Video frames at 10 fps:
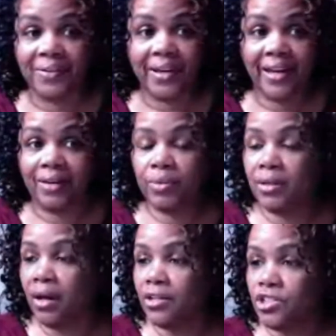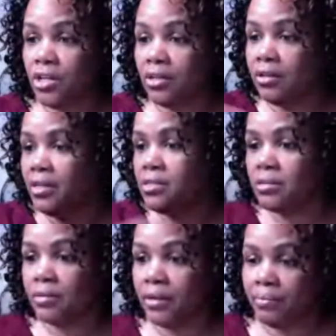Okay, we lost y'all on
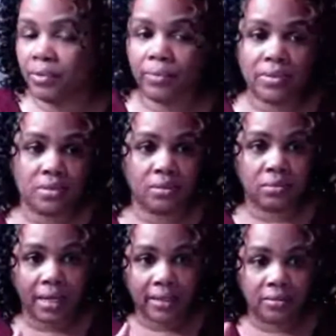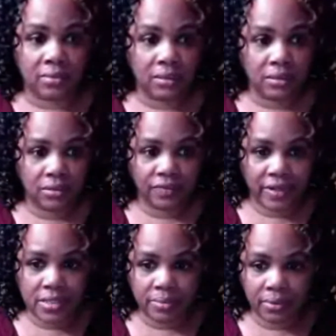Instagram, but we still rocking and rolling on
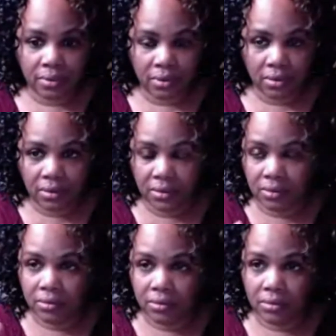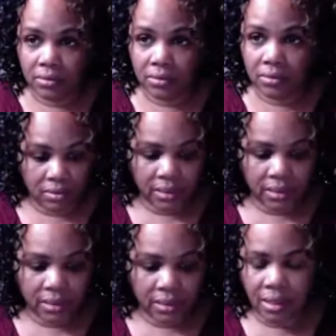Facebook and
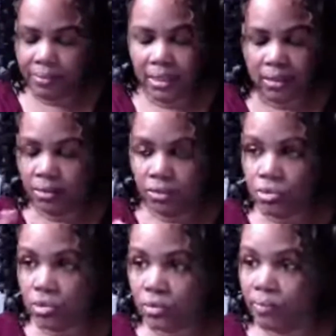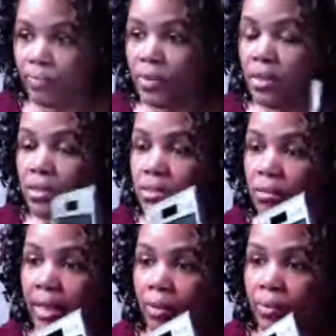YouTube.
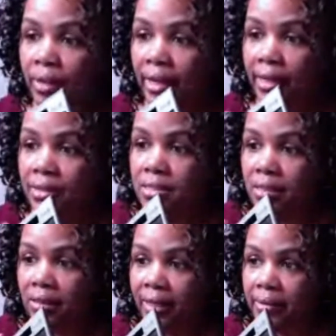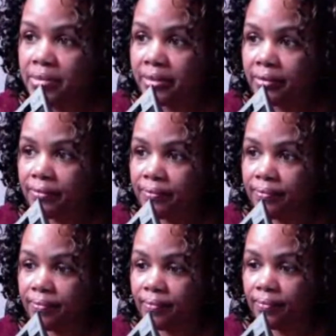So now we're at 10,000.
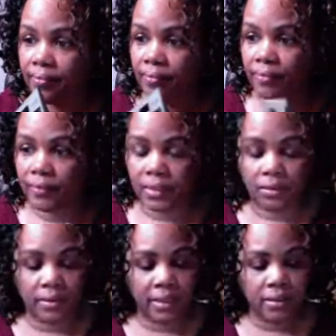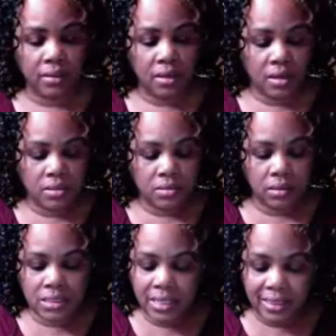Okay,
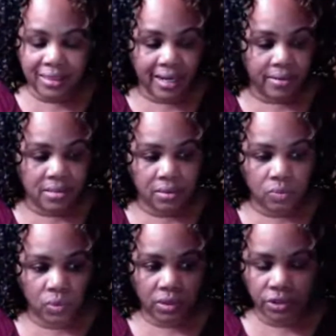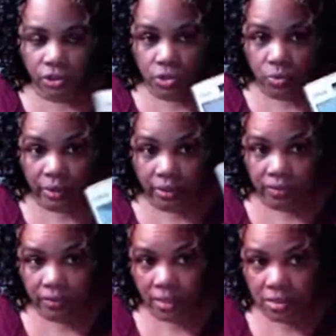so the
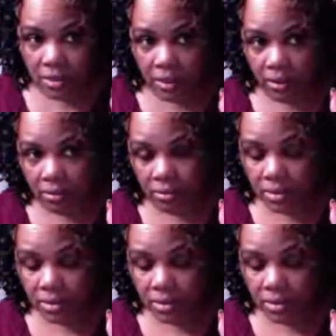10,112, y'all see that?